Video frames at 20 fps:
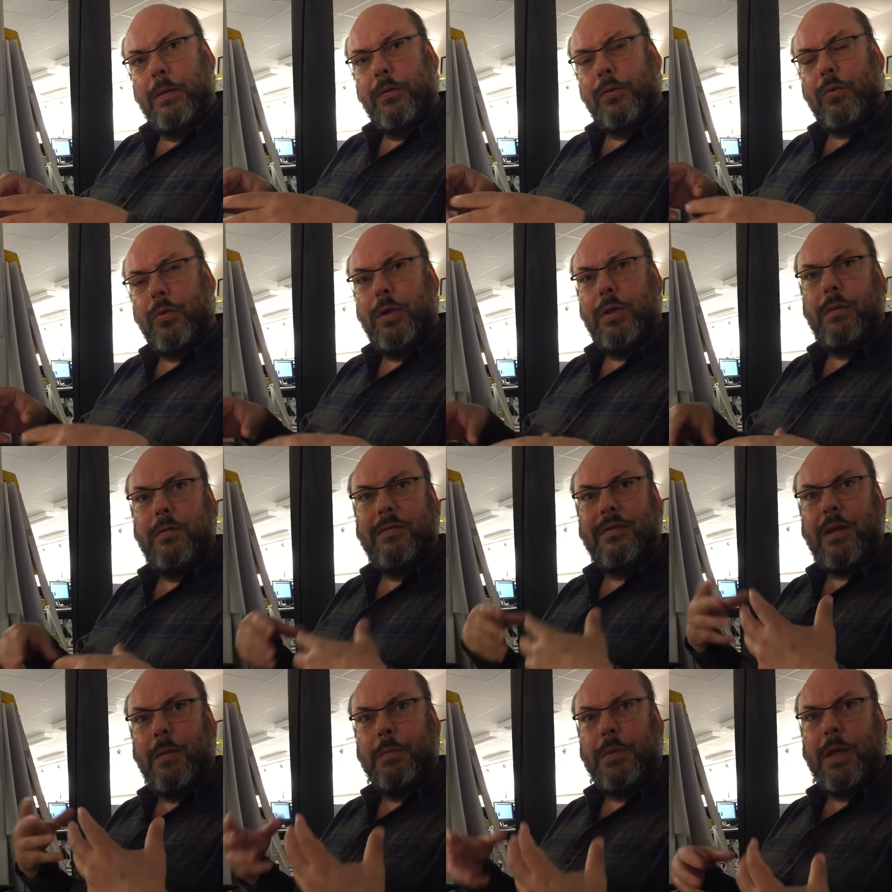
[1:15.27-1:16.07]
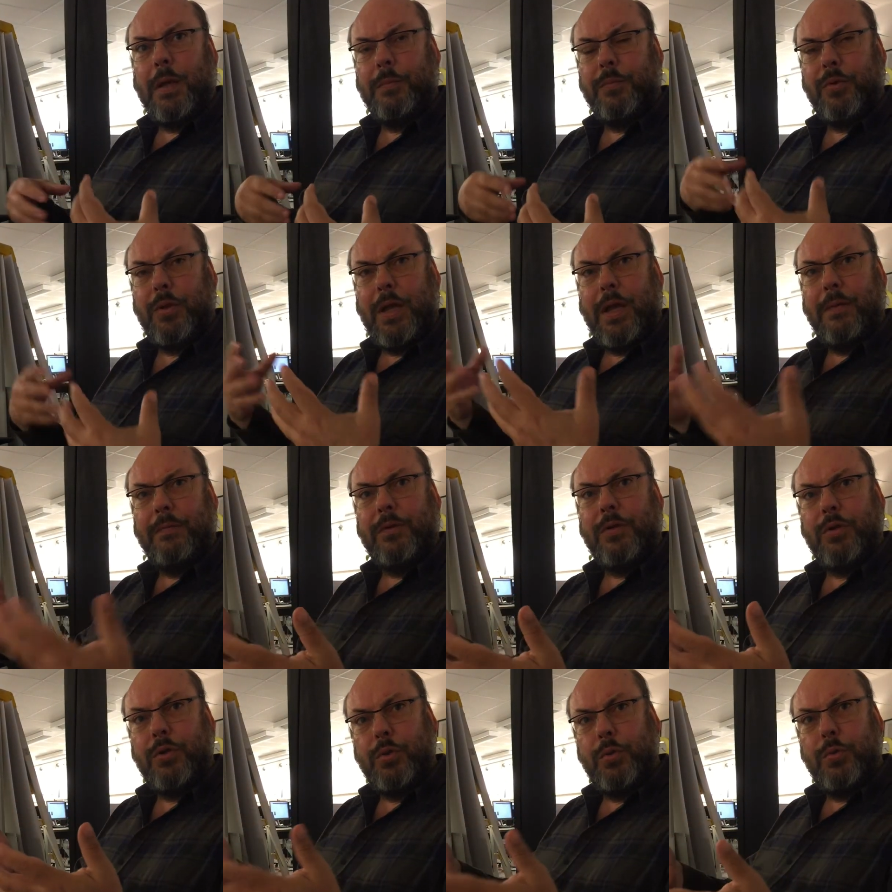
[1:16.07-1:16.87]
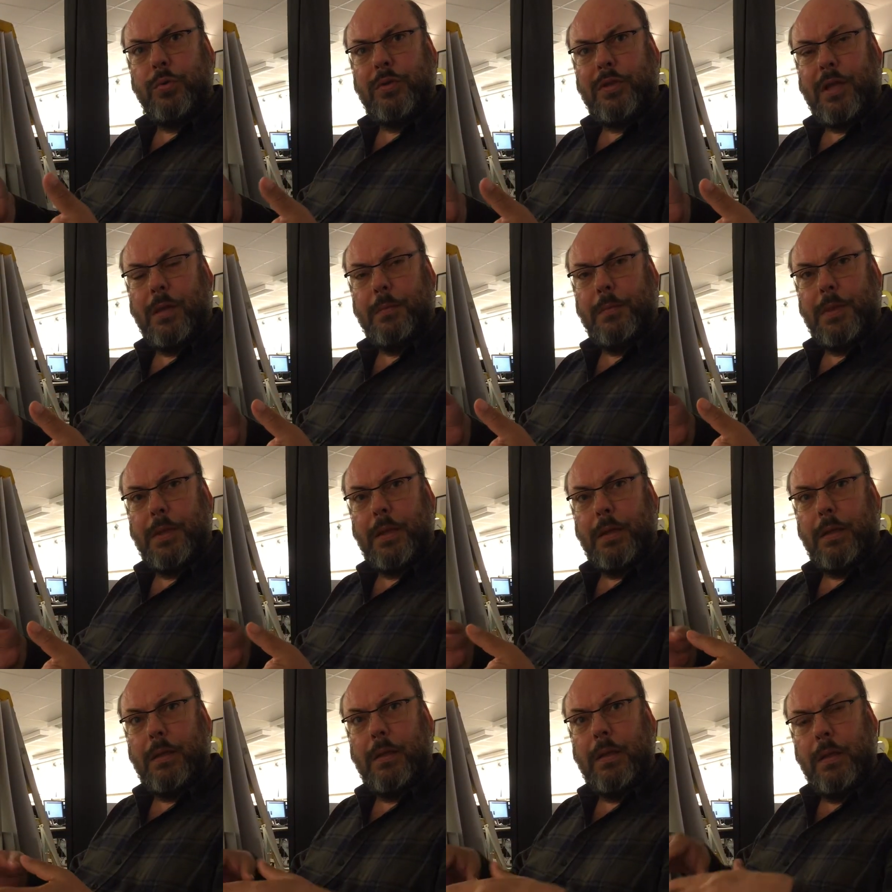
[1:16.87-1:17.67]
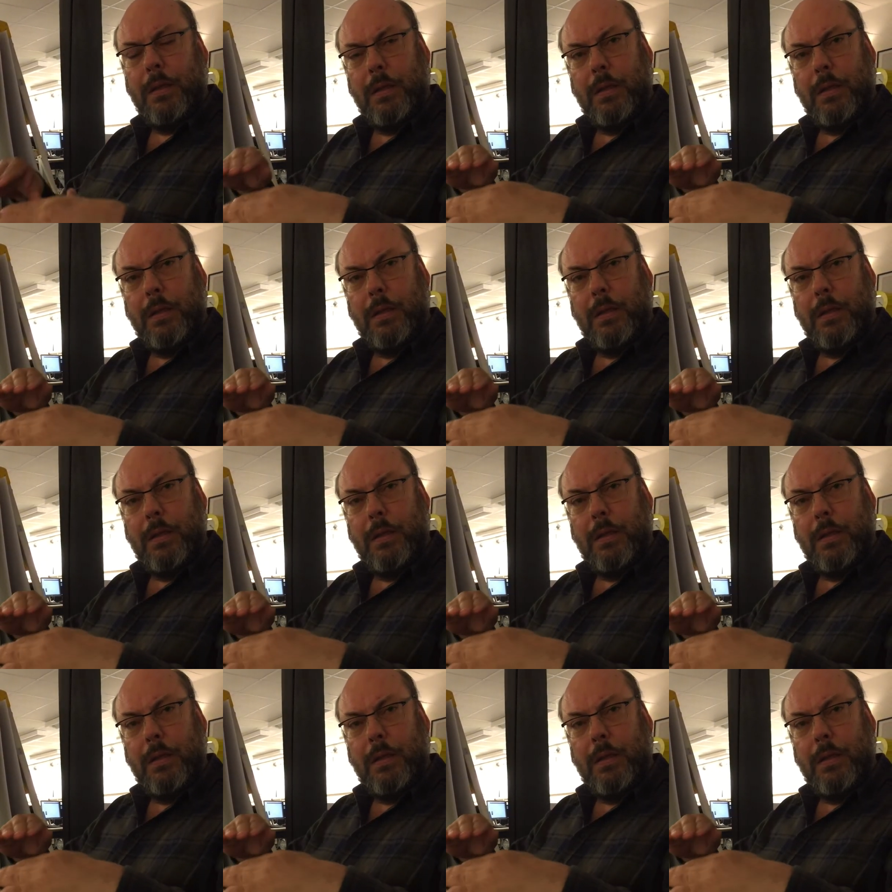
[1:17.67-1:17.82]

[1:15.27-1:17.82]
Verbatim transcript: So it, sometimes you have to do something